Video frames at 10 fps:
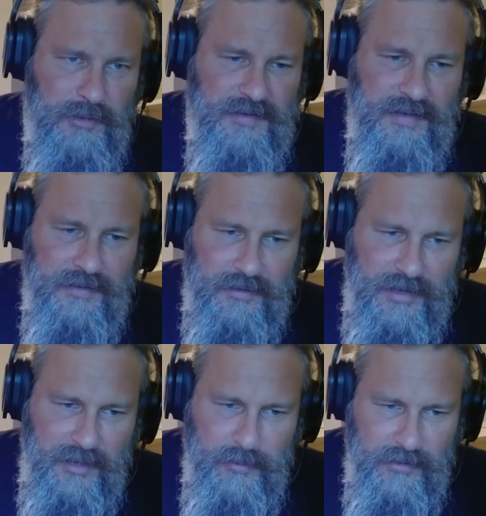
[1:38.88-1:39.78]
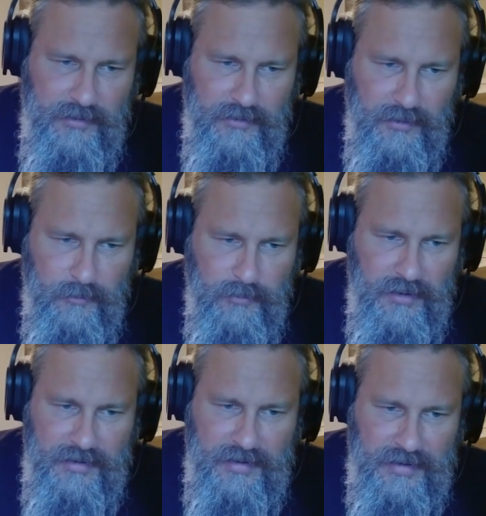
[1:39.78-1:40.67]
please hit the like button on your
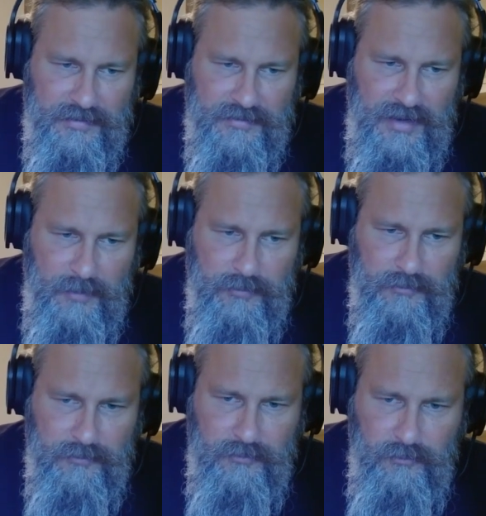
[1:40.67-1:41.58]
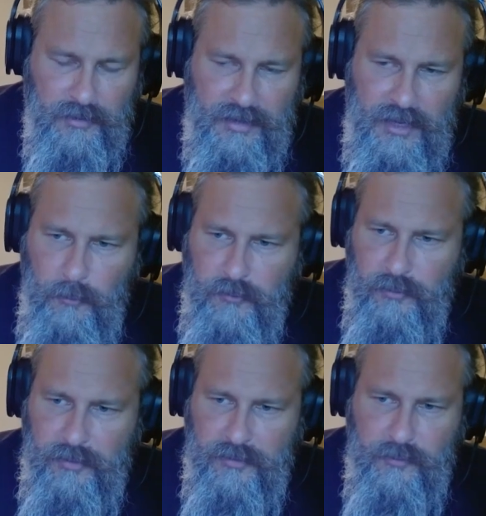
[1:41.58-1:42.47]
podcast app. It really
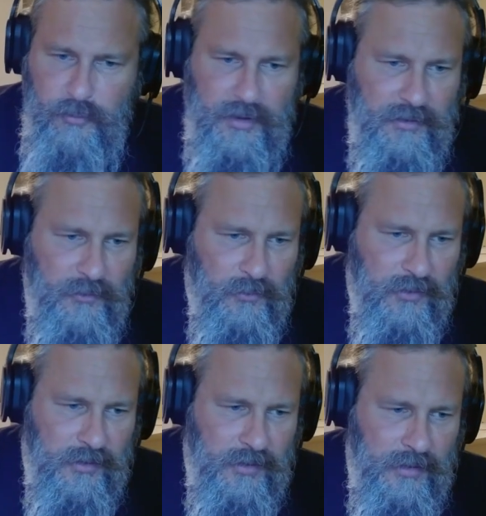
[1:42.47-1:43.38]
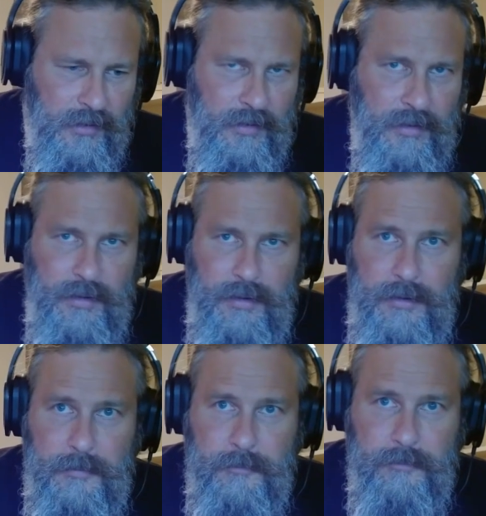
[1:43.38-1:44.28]
helps with spreading the word.
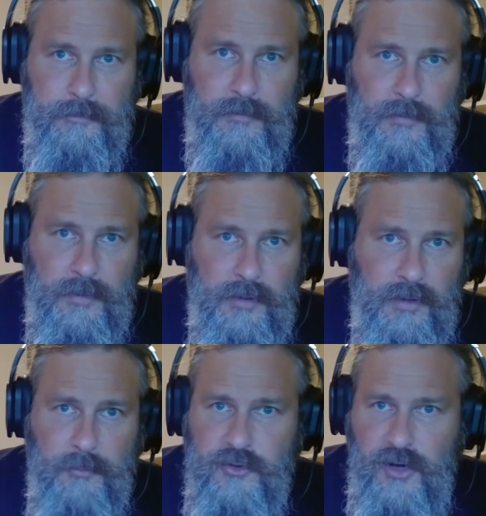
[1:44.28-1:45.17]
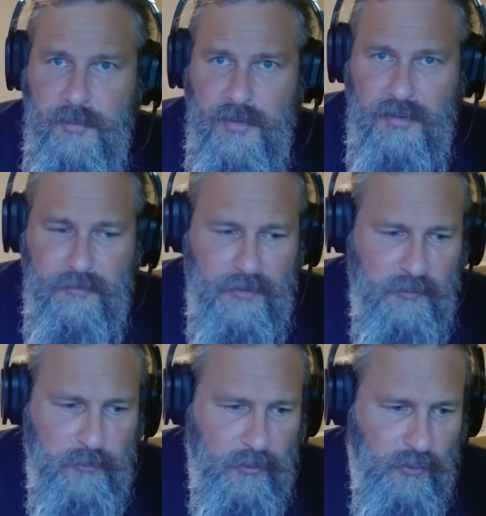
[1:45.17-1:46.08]
Come join me on the
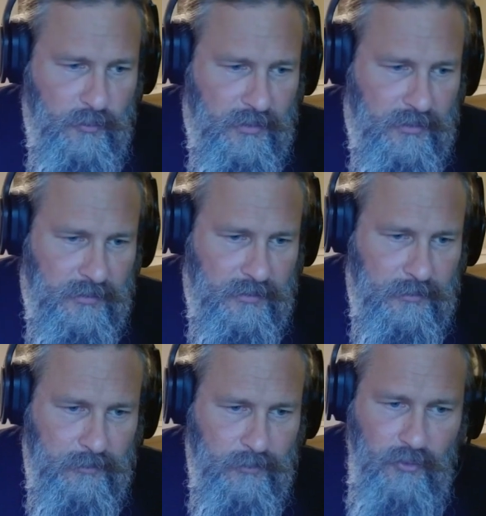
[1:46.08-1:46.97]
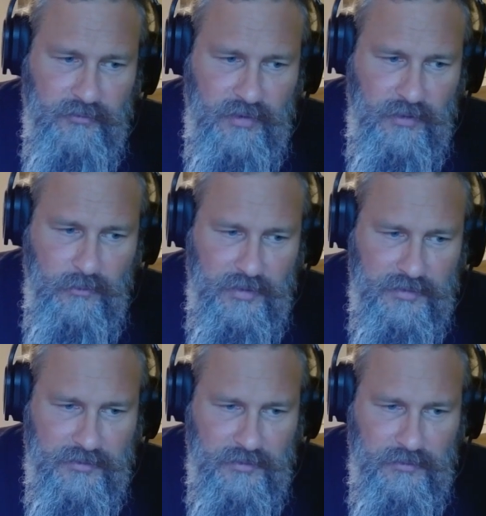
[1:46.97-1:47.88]
Facebook group and post any
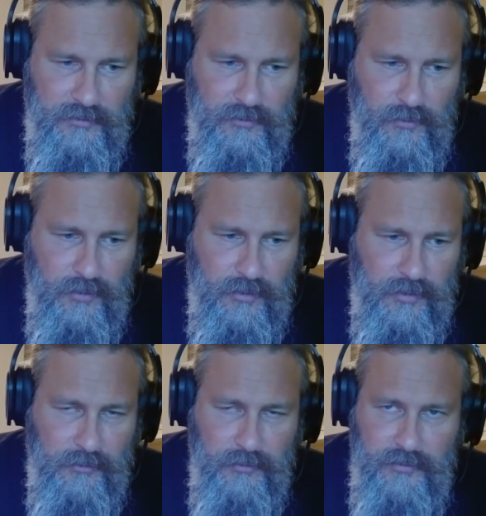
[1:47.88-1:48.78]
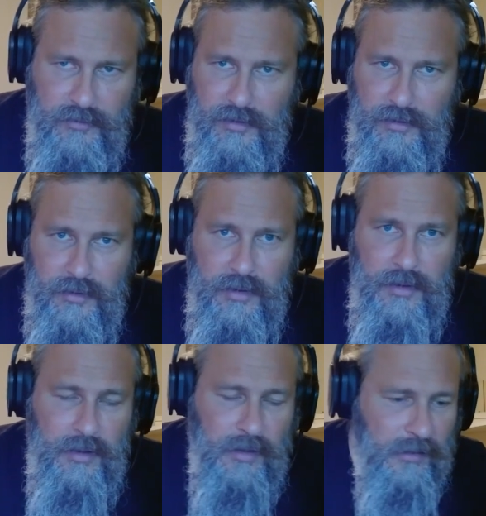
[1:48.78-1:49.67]
questions or interesting
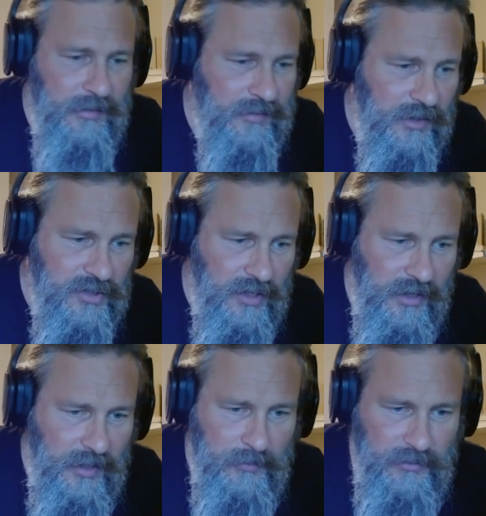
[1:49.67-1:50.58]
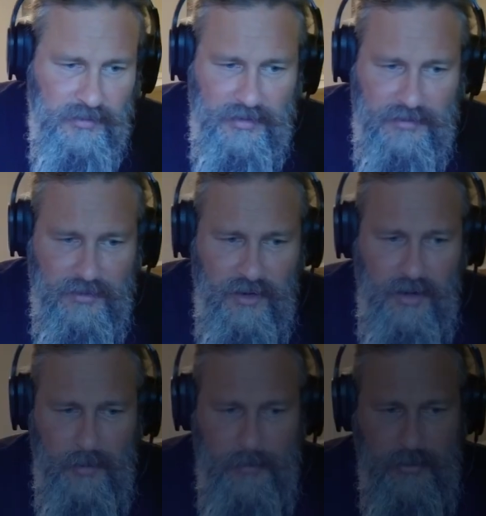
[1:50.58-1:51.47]
discussion items you'd like to talk